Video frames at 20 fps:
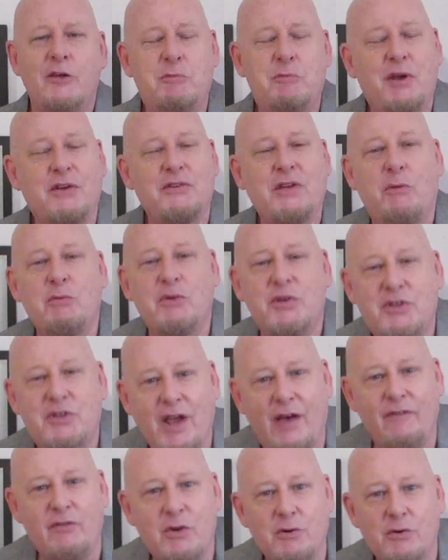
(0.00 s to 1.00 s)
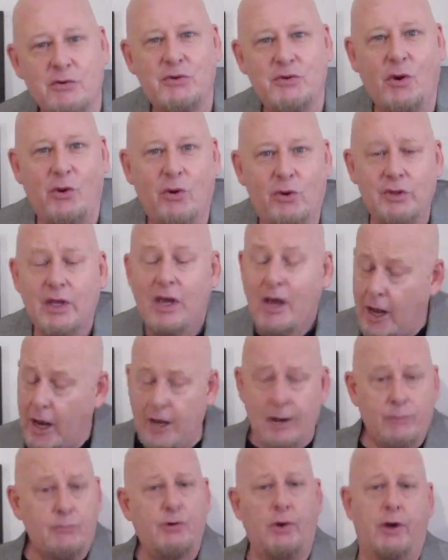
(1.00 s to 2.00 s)
It's because I was 7 years old,
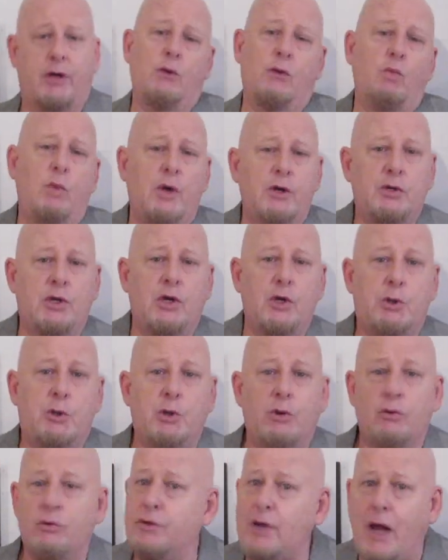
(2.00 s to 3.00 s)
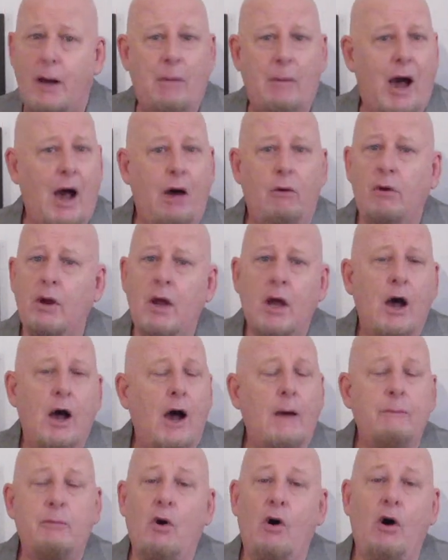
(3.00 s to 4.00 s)
and I'm drinking whiskey shooters. I'm out.
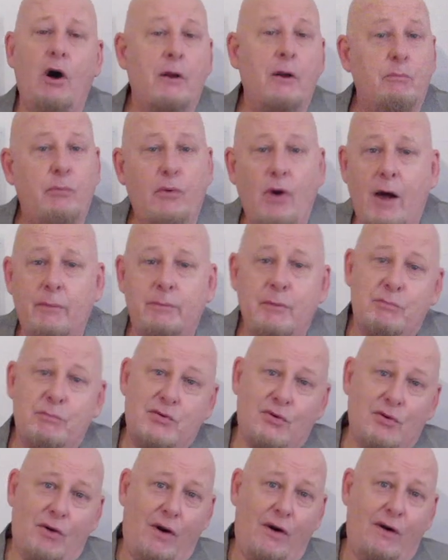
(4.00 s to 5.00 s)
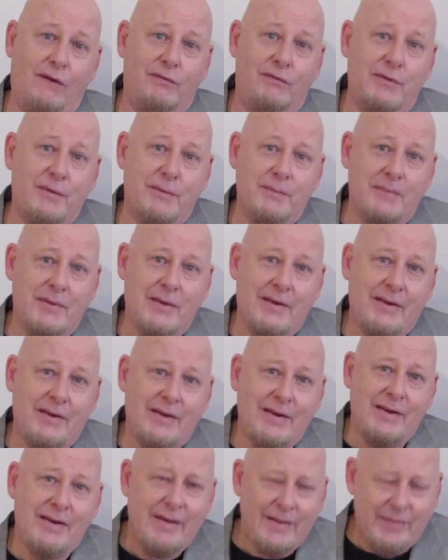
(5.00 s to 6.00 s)
I'm gone. Problem solved.
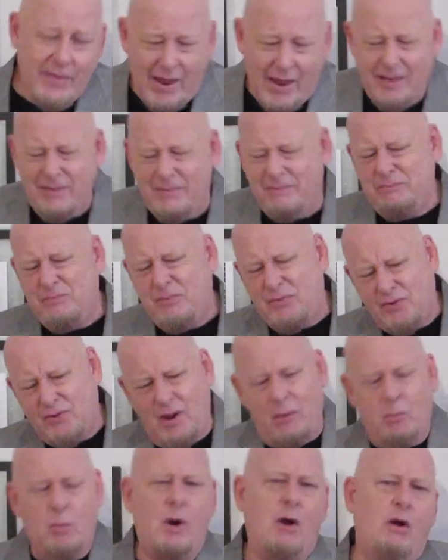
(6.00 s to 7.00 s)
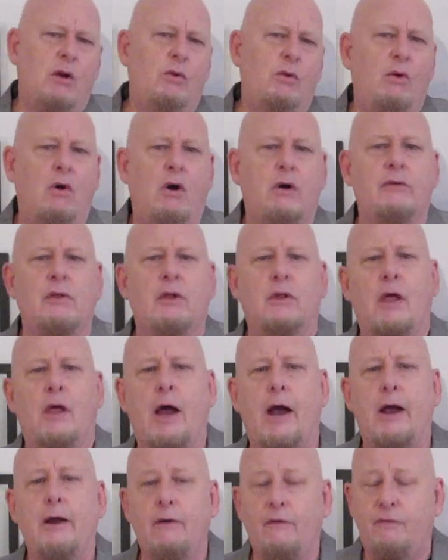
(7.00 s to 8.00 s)
Then, somewhere along the
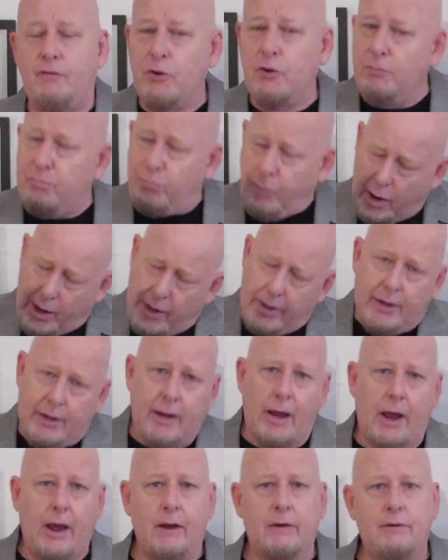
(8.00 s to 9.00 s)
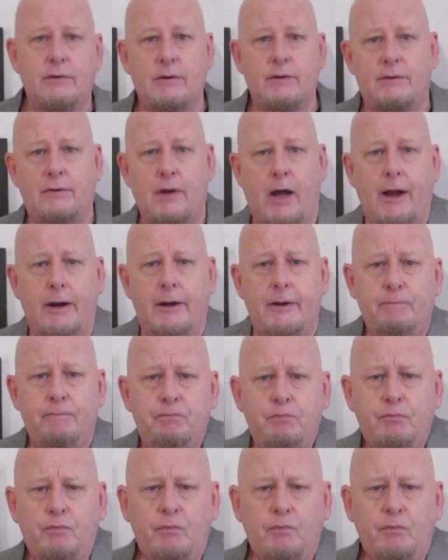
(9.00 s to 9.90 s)
line, a few brainiacs decided